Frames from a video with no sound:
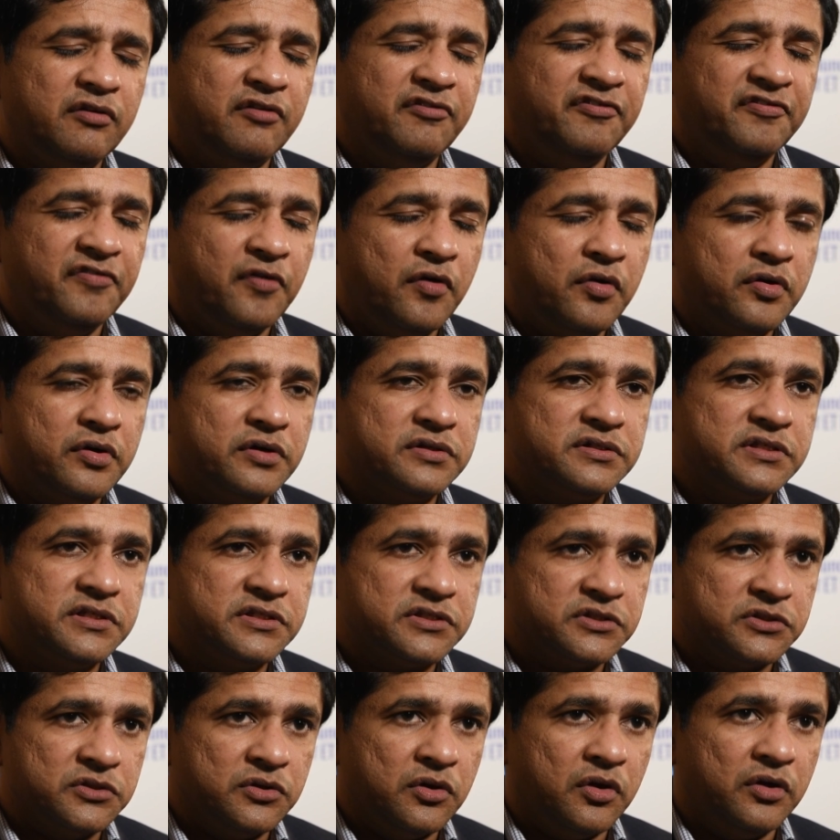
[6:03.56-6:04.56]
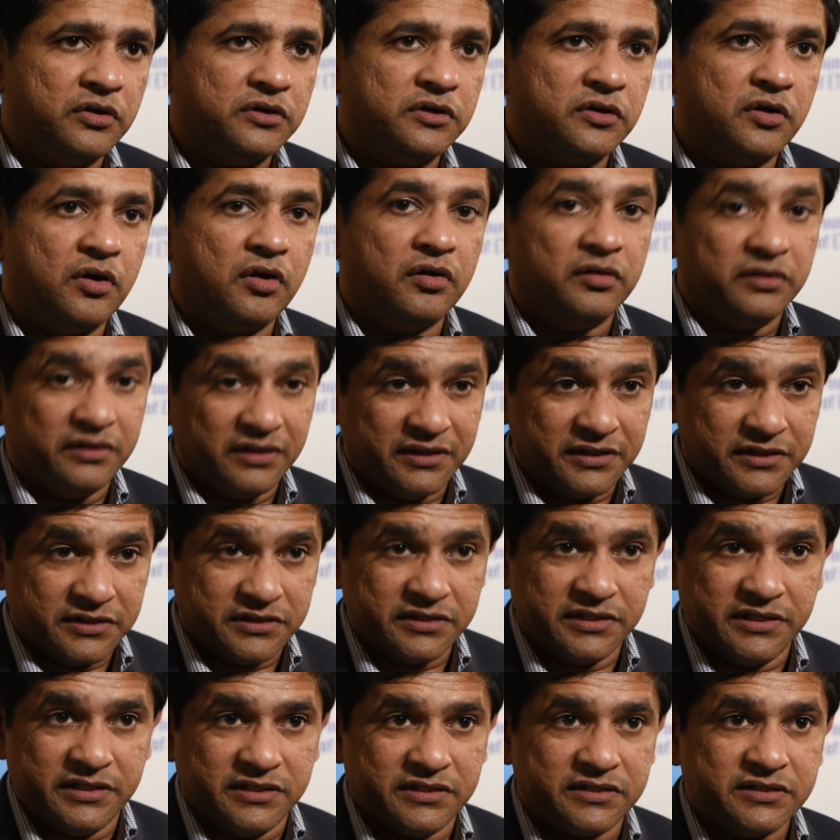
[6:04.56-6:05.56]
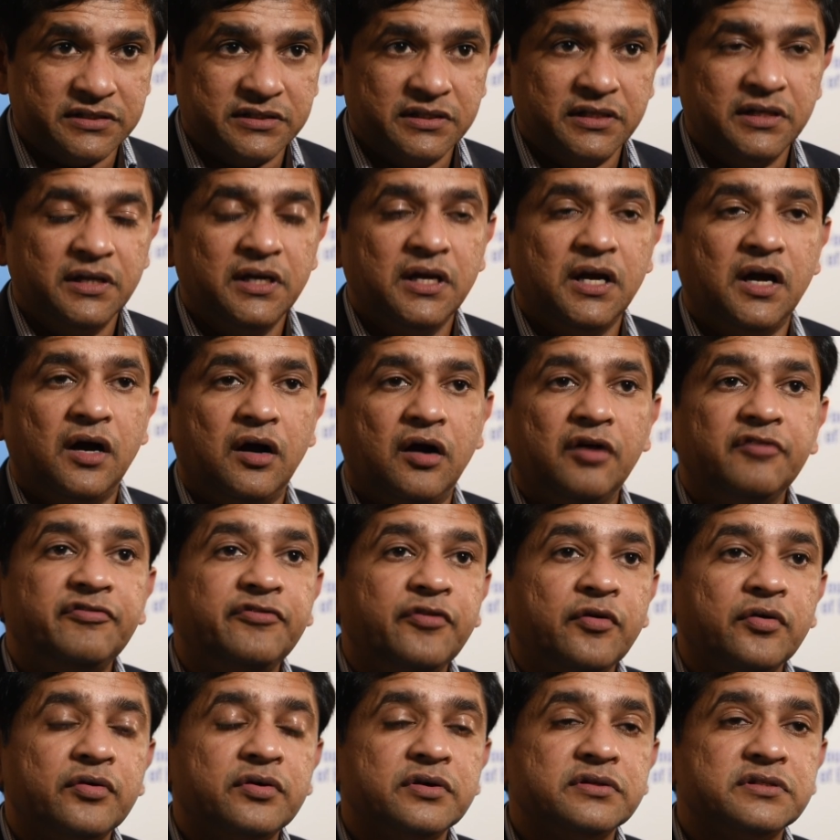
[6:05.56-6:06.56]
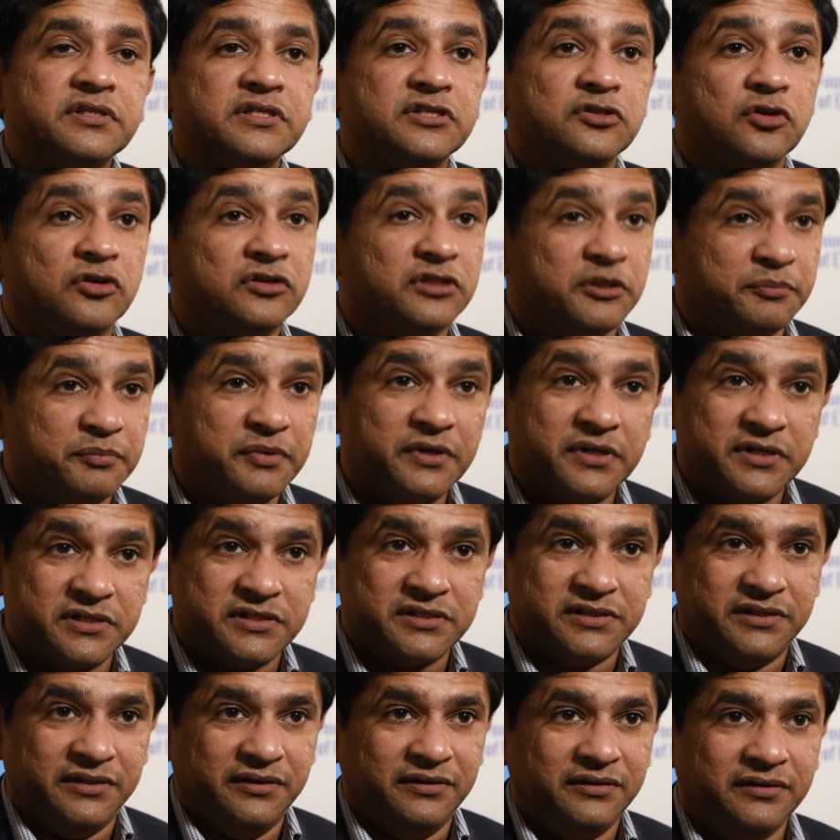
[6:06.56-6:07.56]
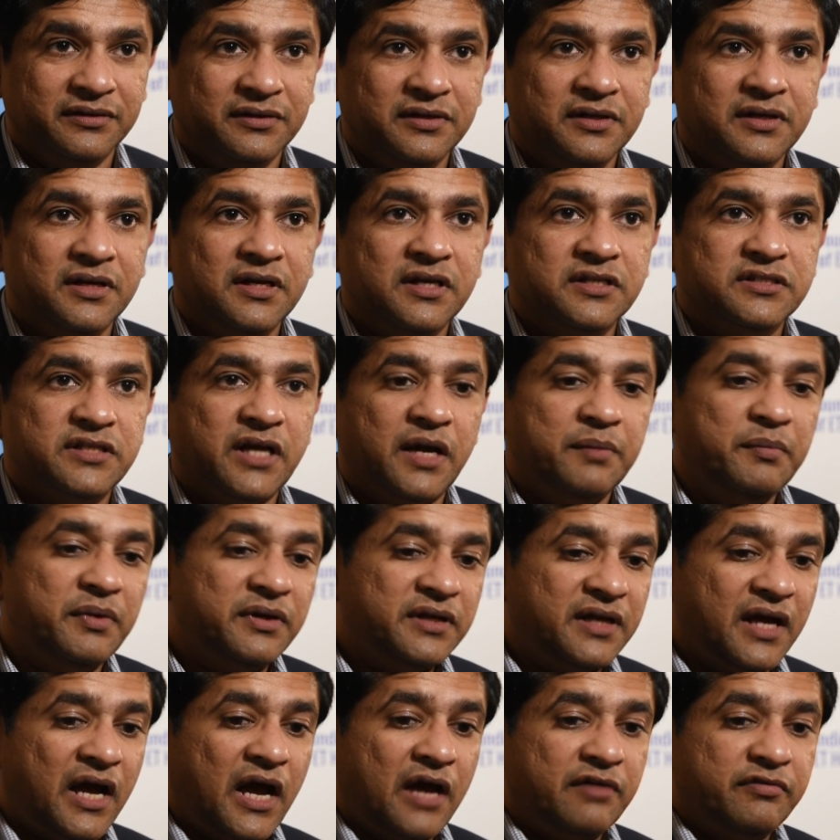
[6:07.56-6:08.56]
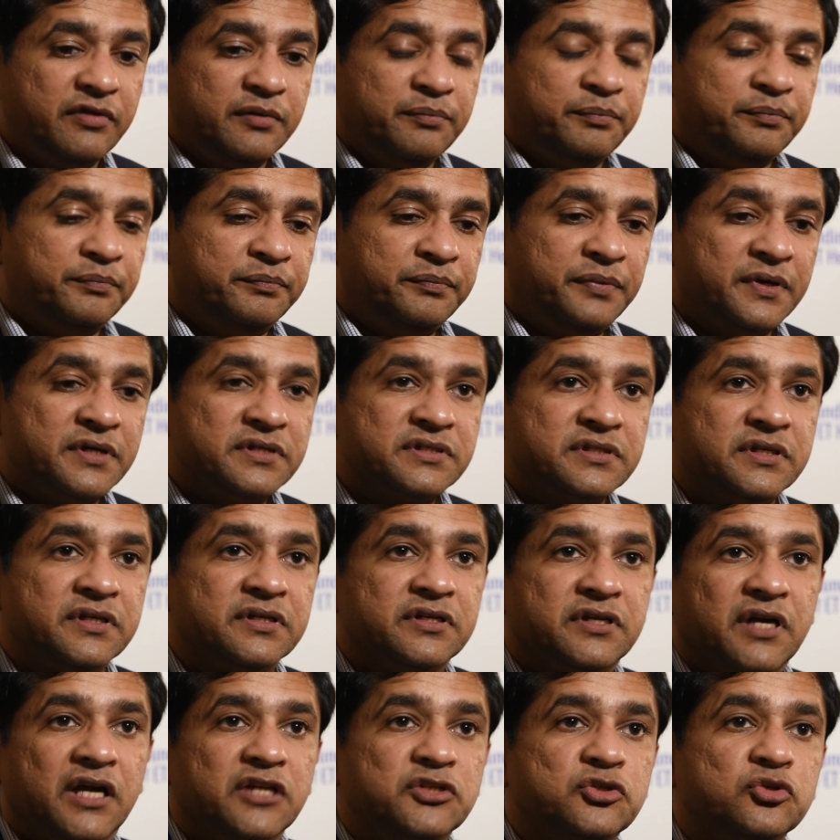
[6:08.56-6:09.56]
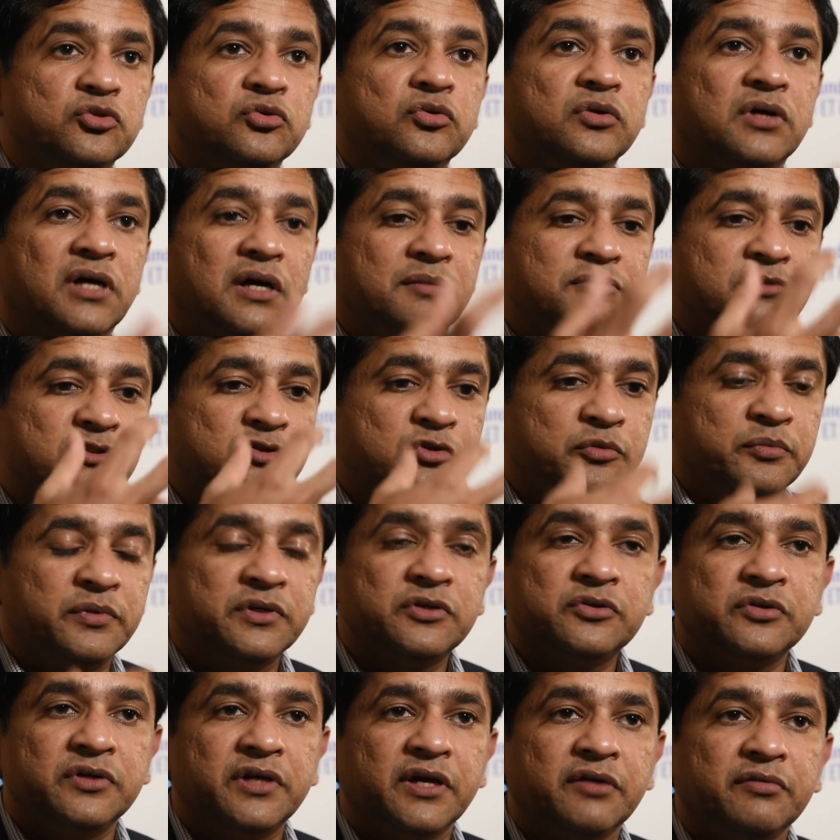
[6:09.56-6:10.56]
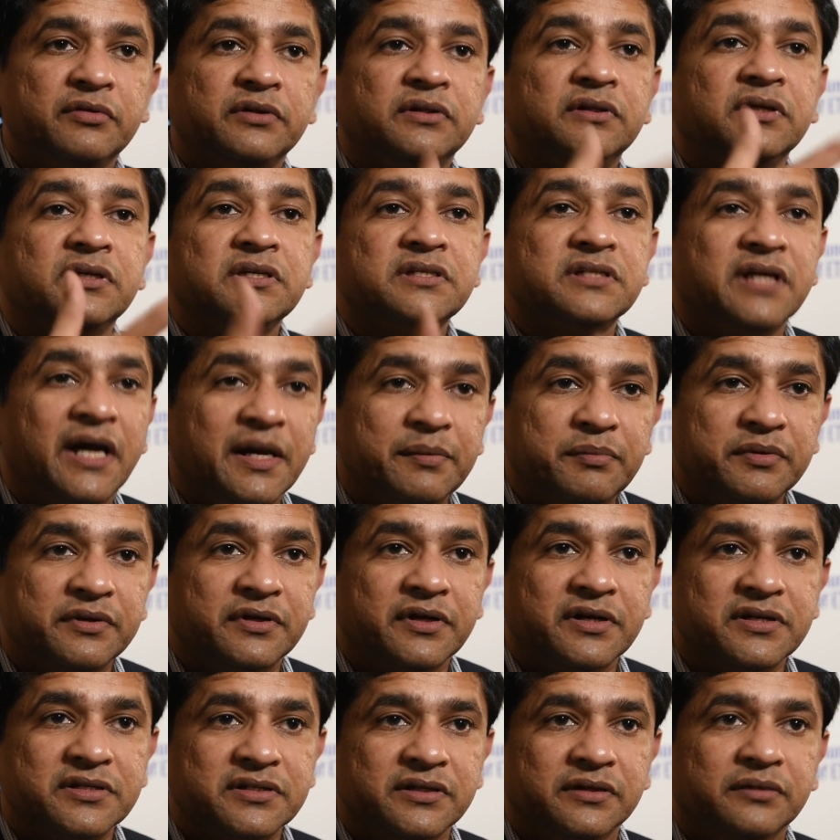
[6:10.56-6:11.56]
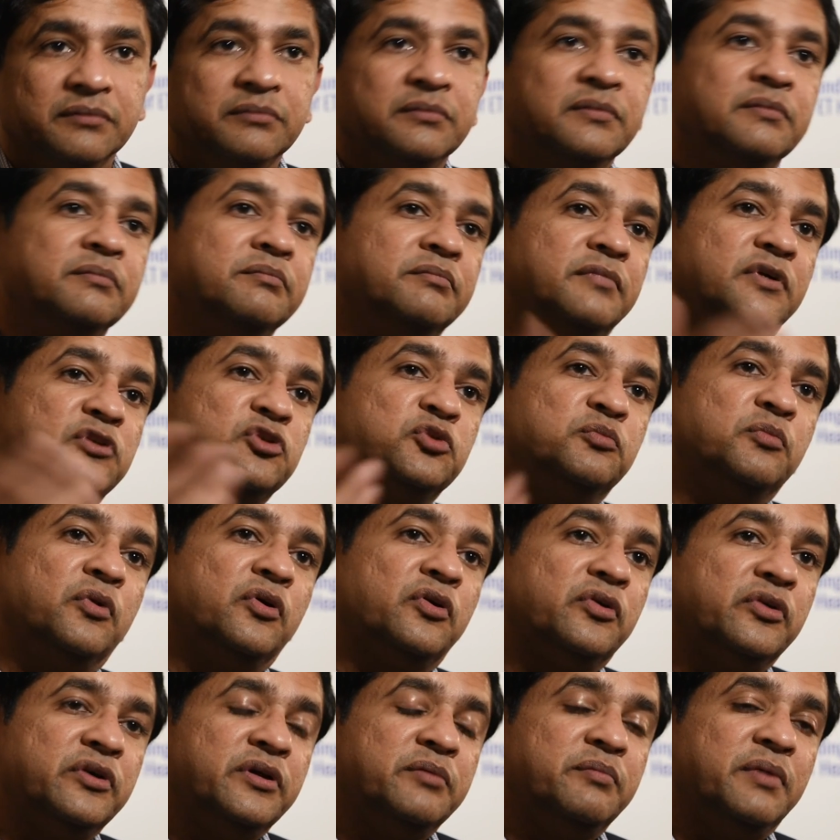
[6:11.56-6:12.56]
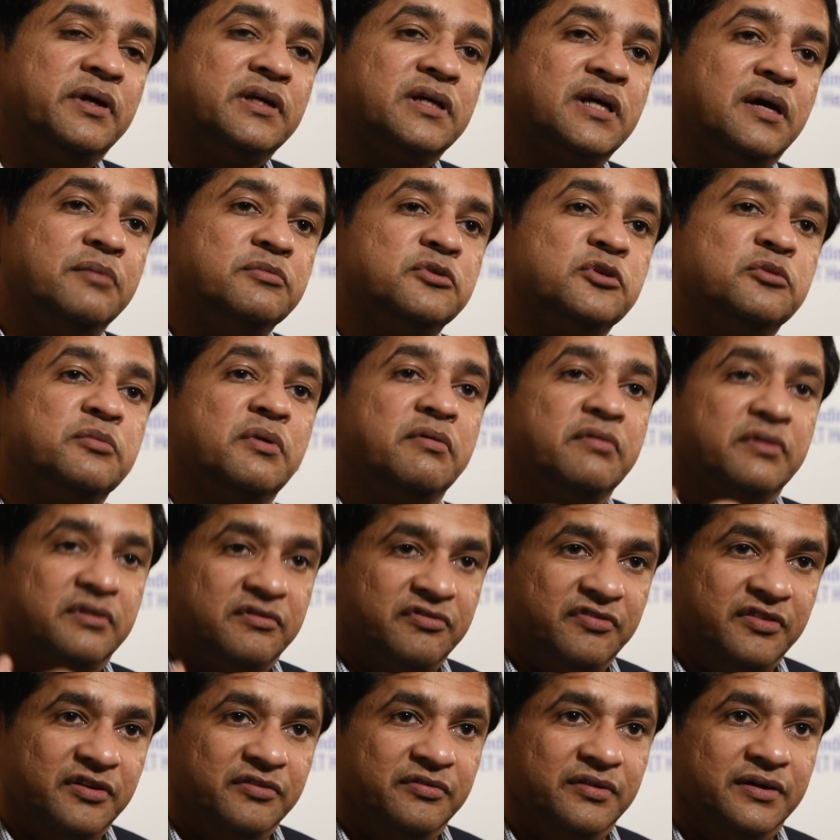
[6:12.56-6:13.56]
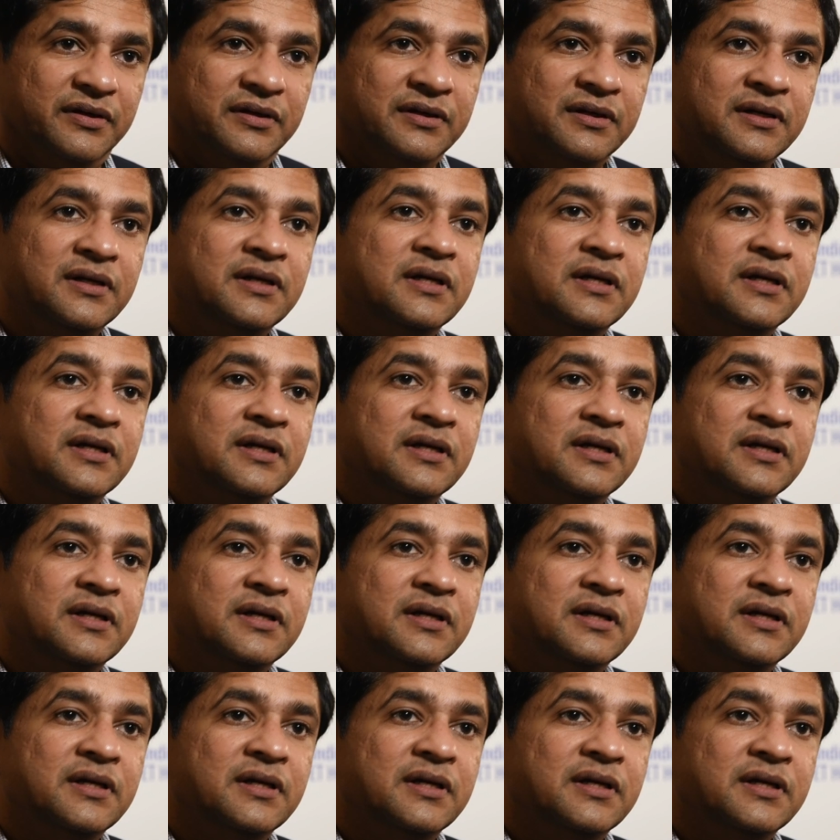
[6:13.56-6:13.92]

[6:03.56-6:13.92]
our focus is not on the disease, our focus is on the person. So I might have a person, Raju, who comes to me today with his hypertension, but tomorrow he might come to me with fever